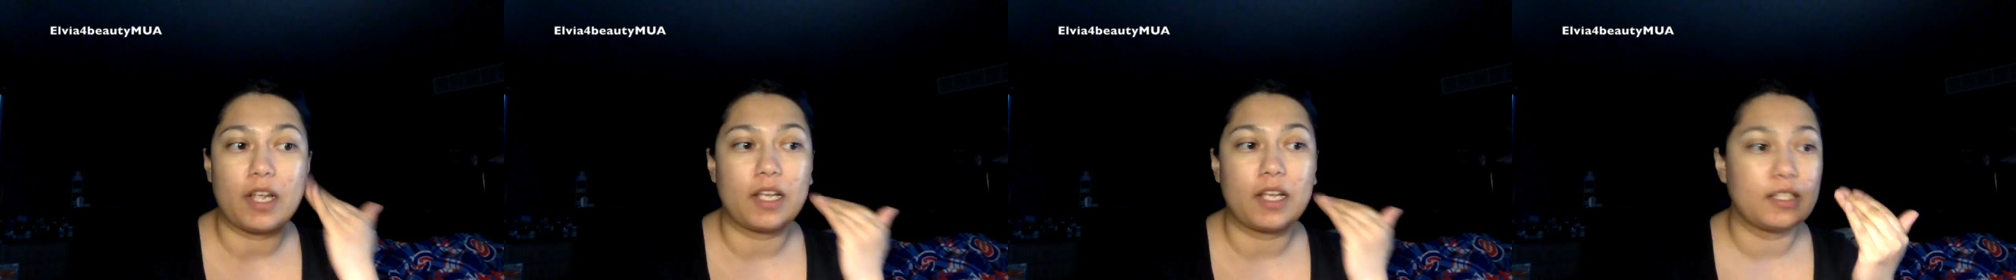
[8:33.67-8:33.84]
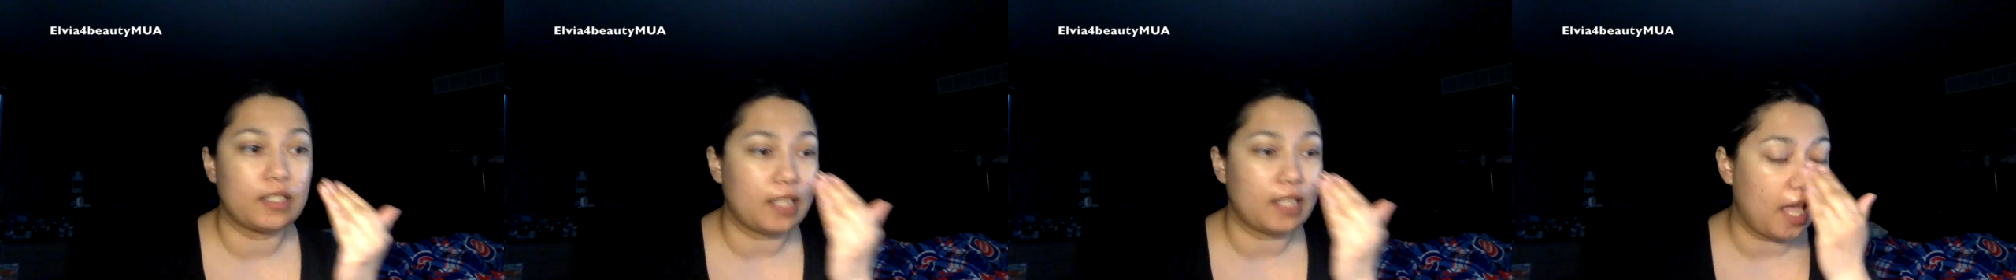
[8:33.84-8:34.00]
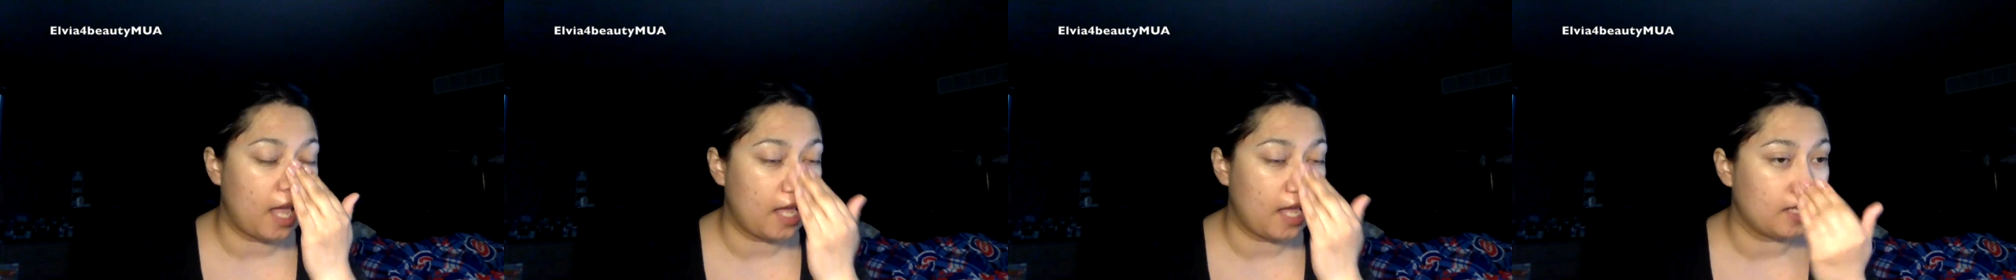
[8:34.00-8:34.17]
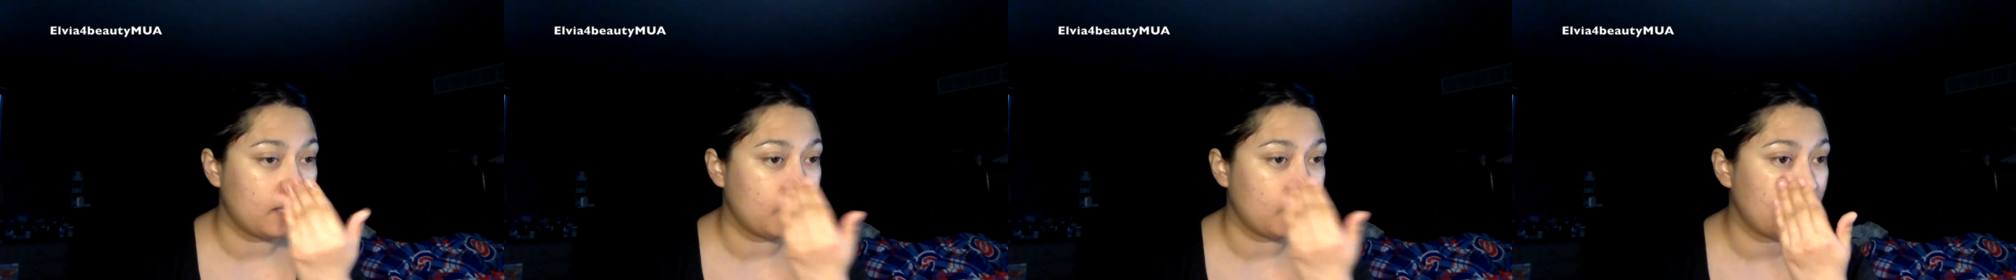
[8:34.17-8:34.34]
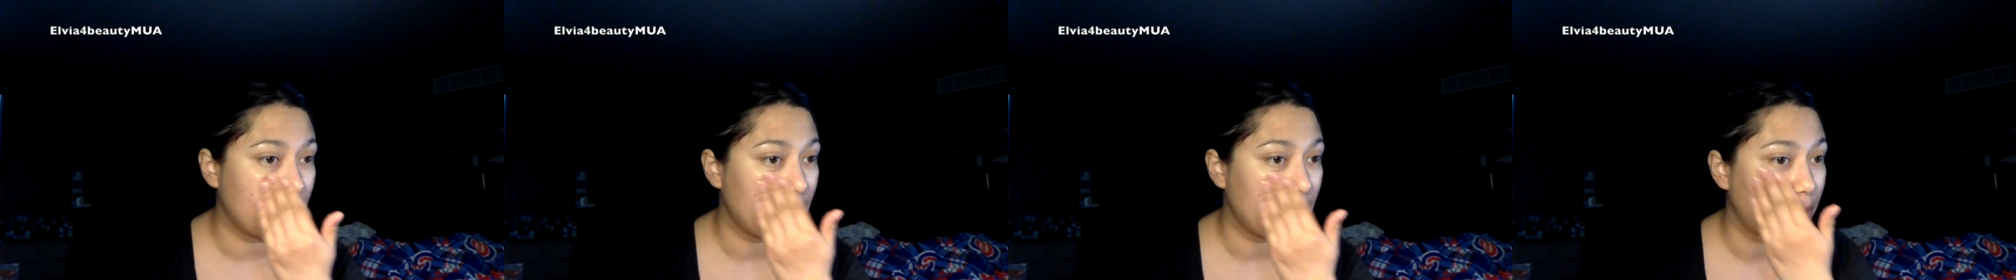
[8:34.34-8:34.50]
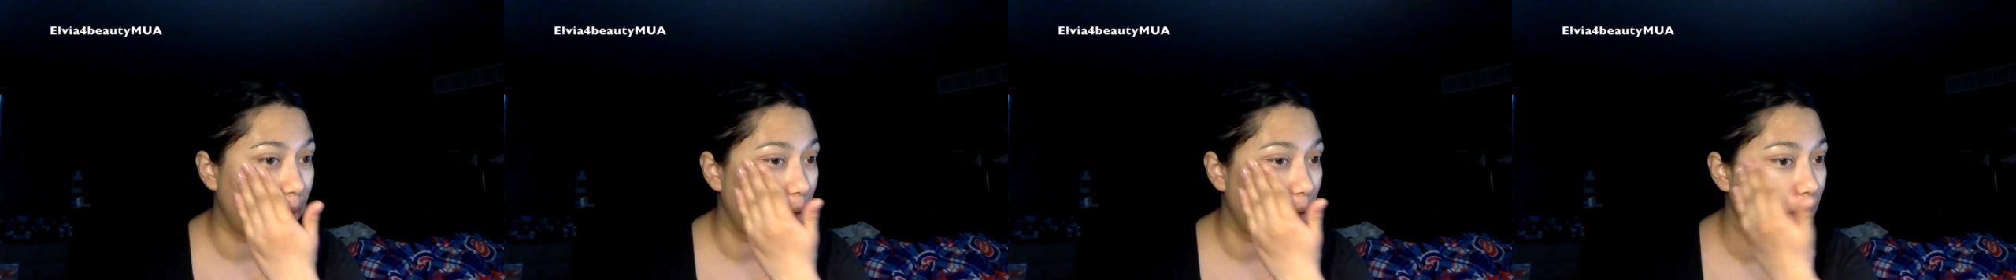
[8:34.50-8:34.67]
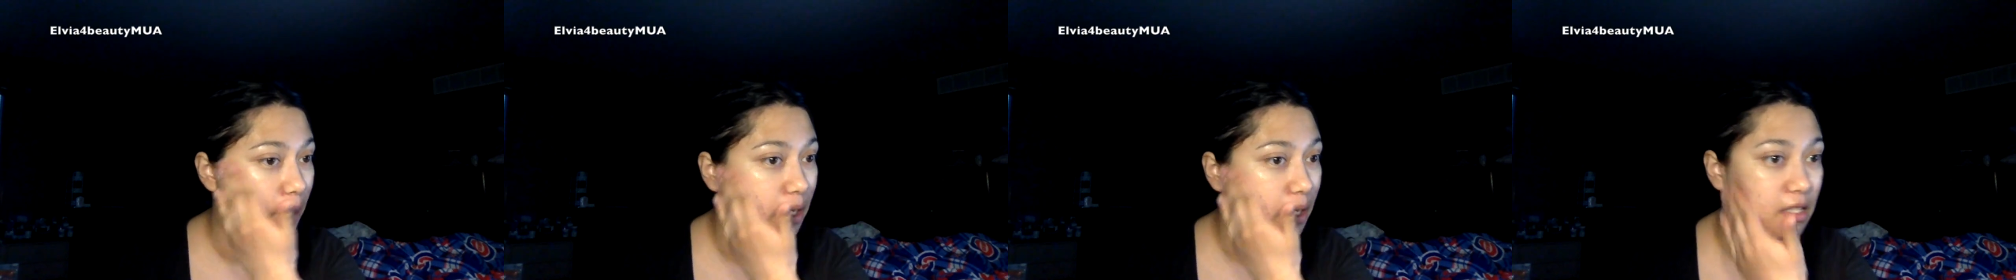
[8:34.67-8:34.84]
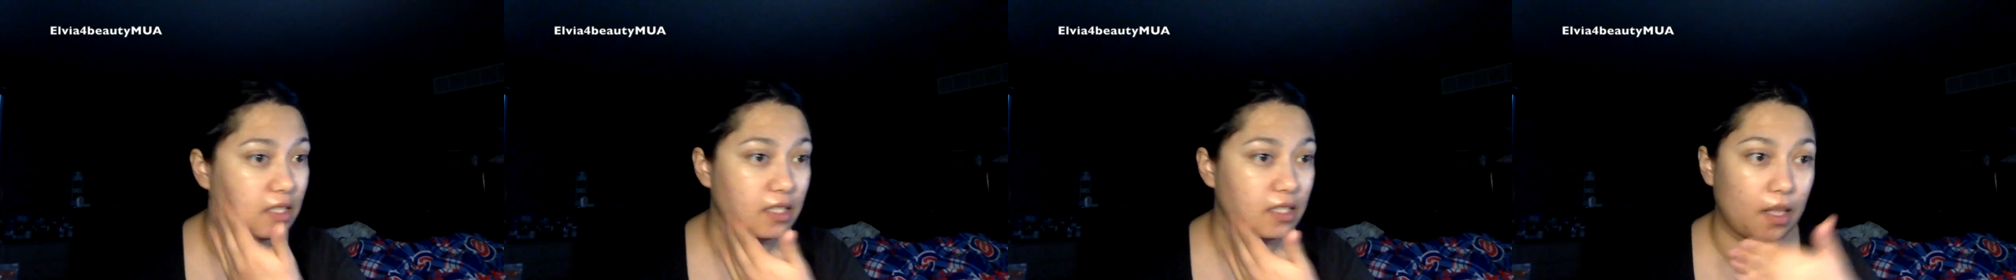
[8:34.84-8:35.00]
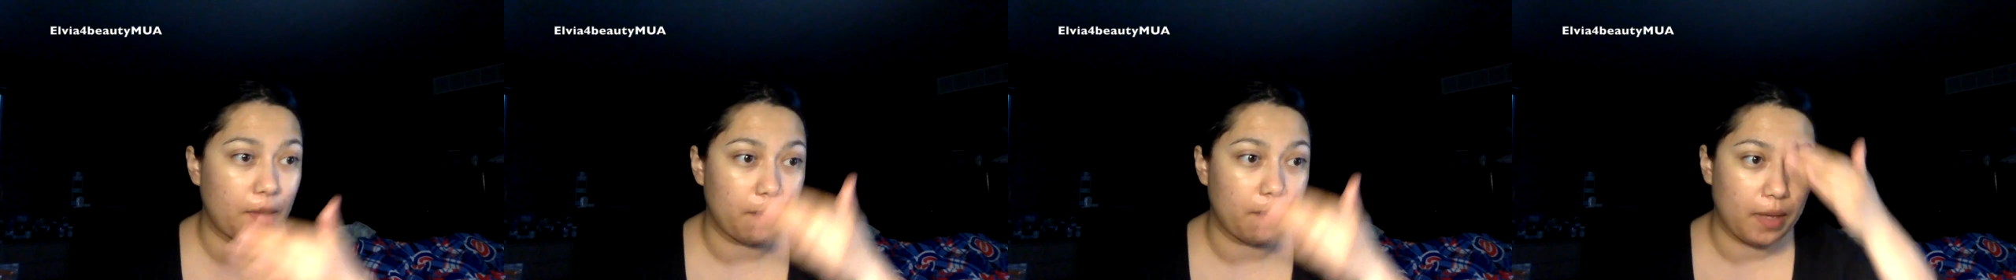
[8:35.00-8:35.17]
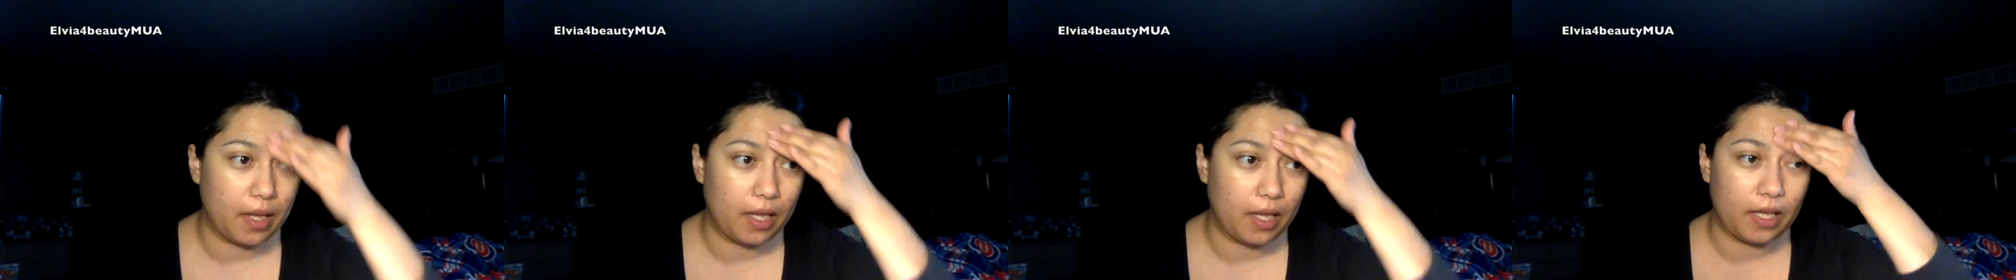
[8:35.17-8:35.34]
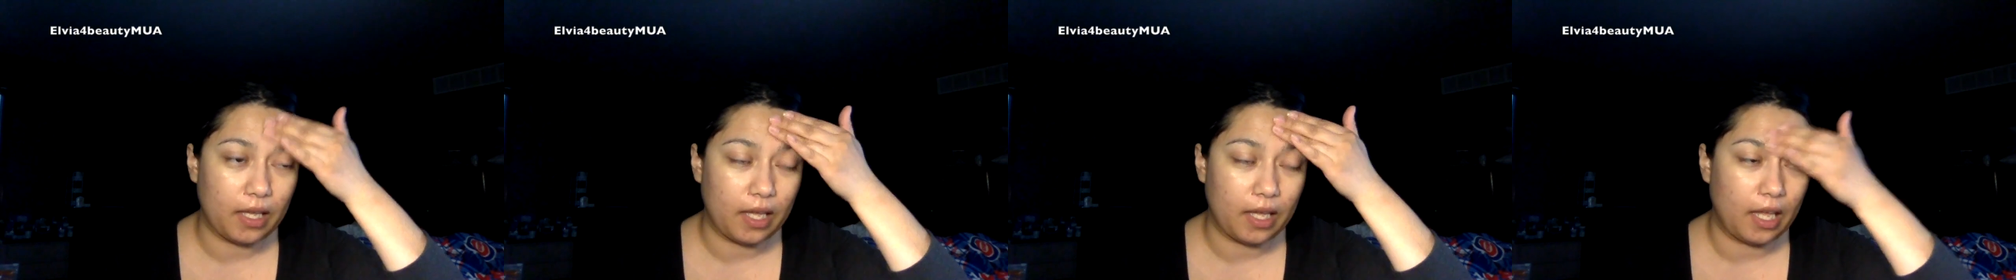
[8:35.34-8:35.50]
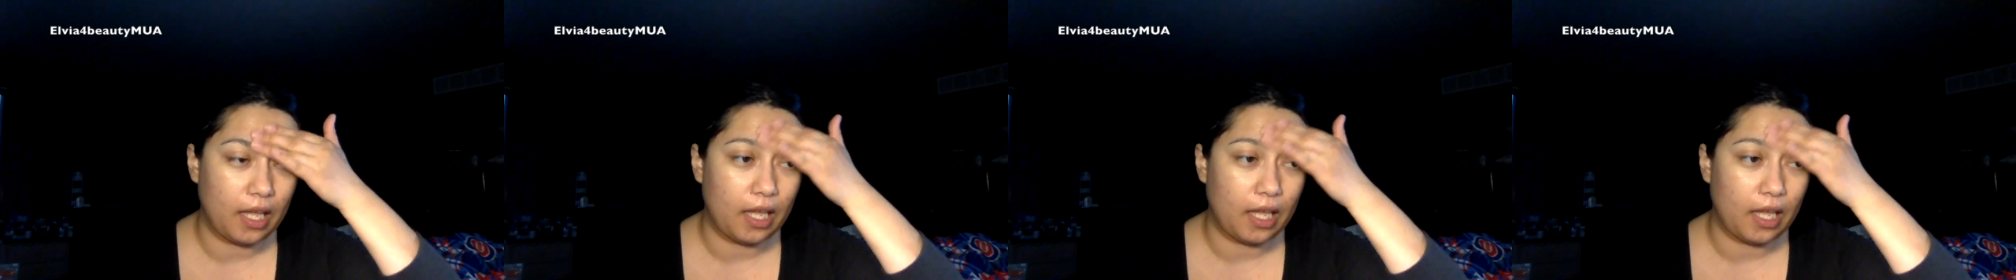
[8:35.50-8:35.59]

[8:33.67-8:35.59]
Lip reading: because I sleep on my stomach,